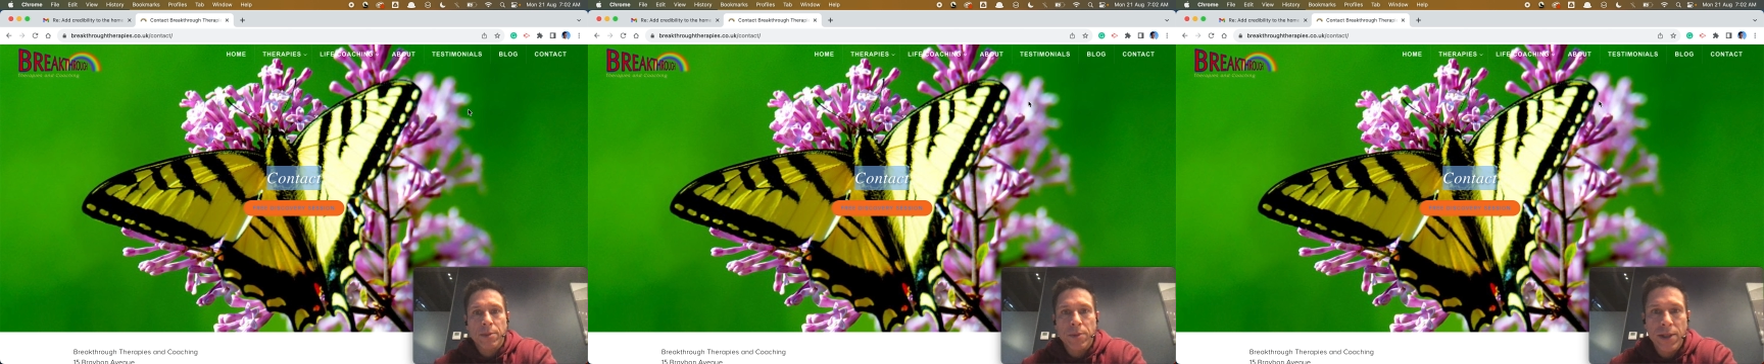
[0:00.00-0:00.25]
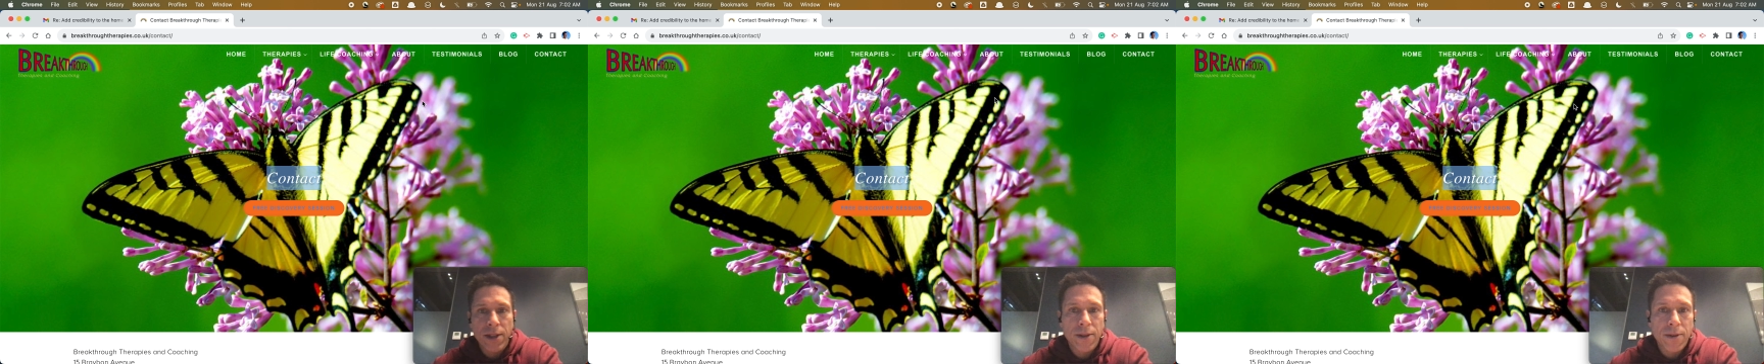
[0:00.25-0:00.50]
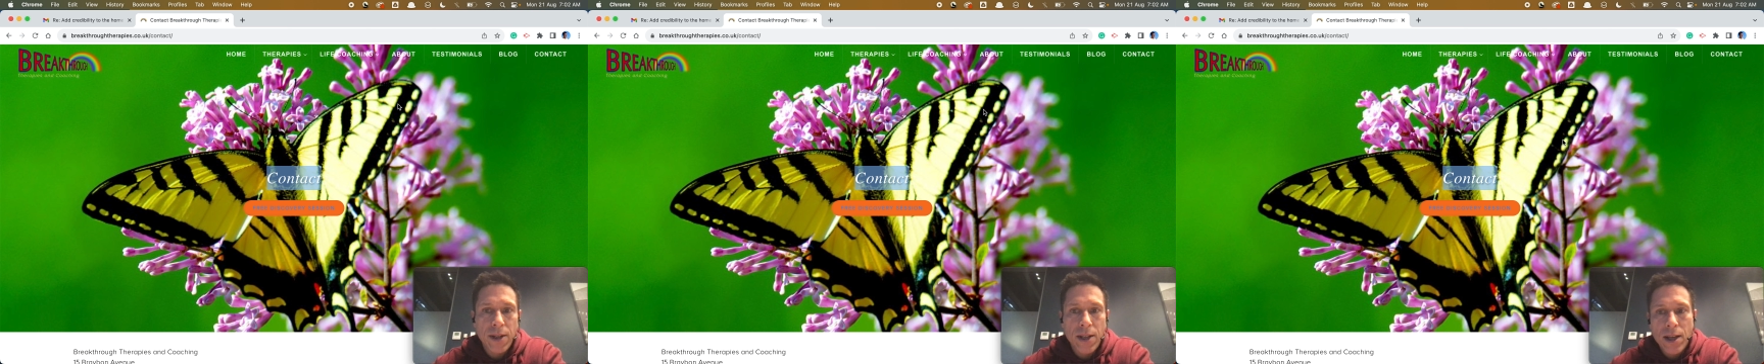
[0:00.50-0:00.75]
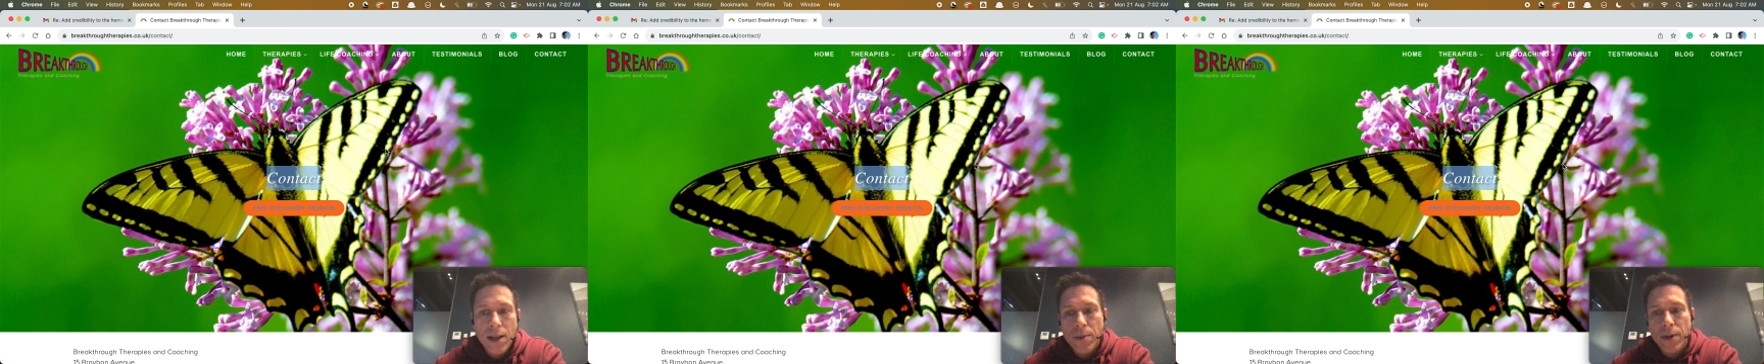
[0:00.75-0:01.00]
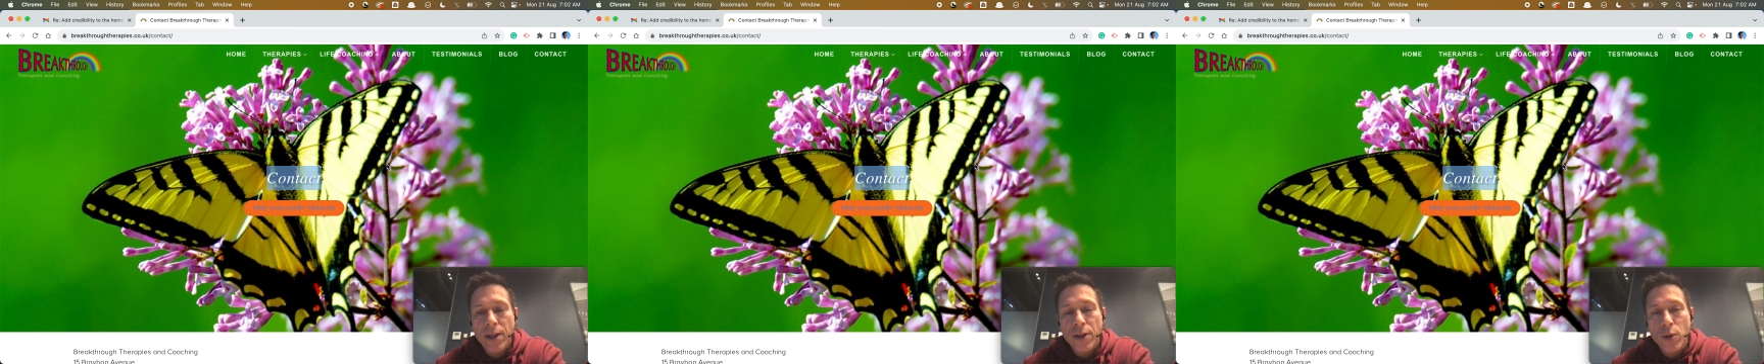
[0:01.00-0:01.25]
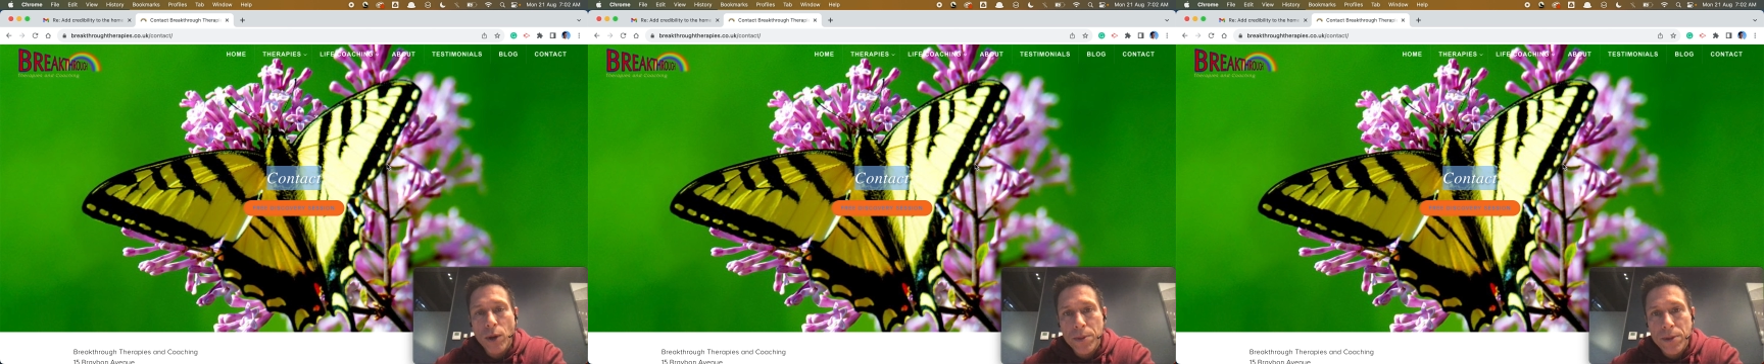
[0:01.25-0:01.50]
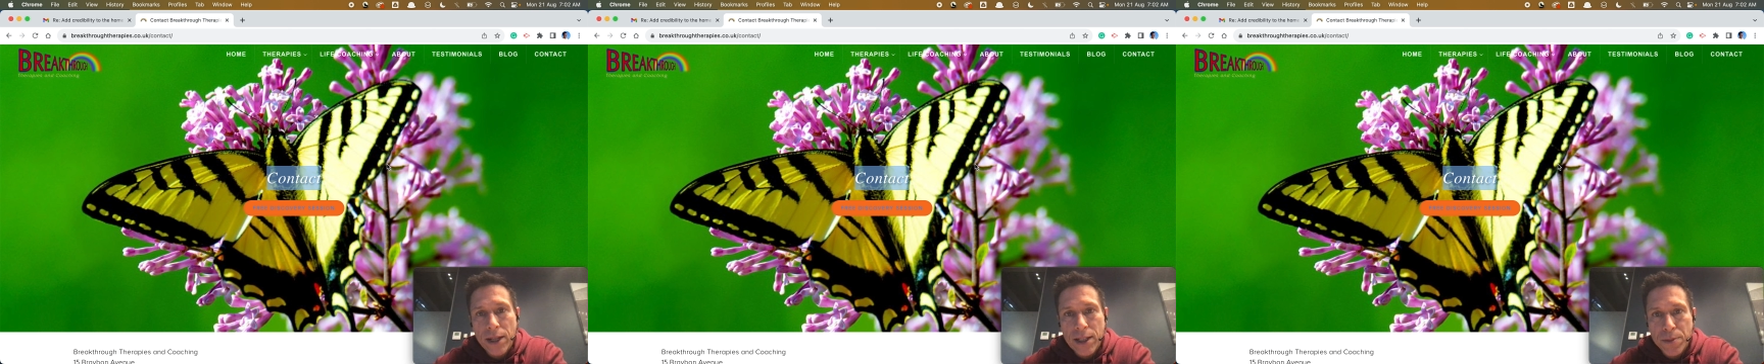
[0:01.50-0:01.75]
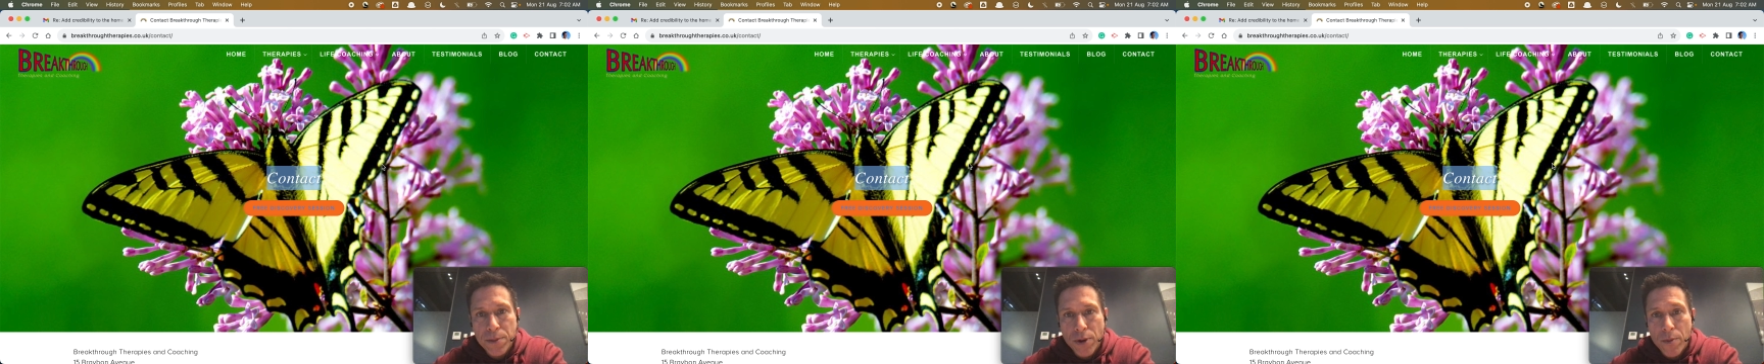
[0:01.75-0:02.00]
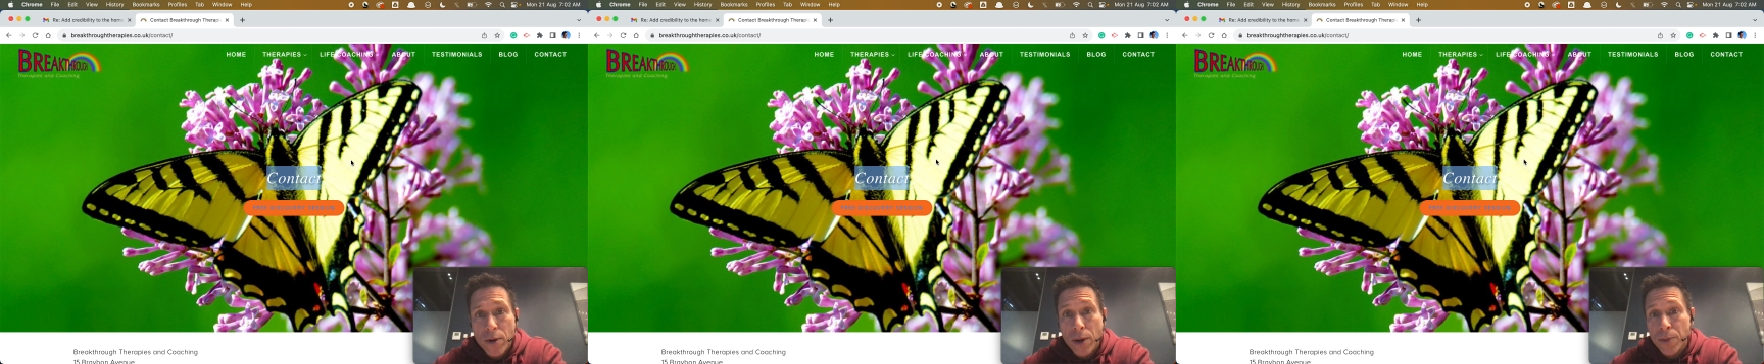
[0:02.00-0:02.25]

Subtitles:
me here. Again, your website's primary